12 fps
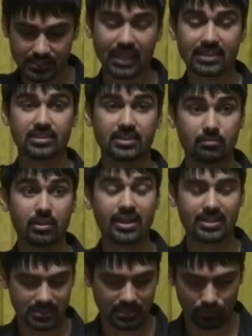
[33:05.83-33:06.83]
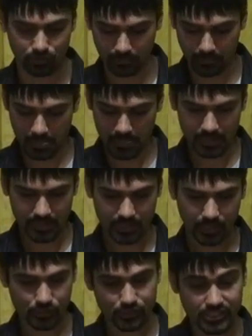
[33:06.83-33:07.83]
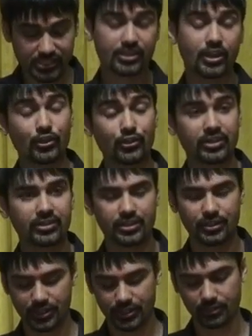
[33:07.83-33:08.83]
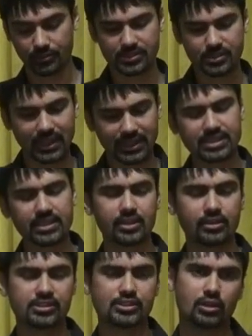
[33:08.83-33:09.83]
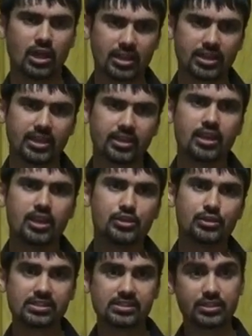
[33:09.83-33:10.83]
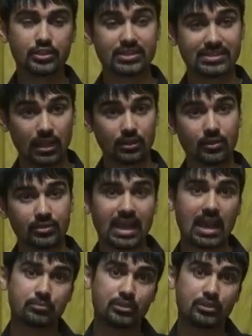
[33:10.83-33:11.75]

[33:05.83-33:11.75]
at the appliance level. Uh, so this is another thing that you could do. And so the idea here is you log in, you can, see, you can download the app,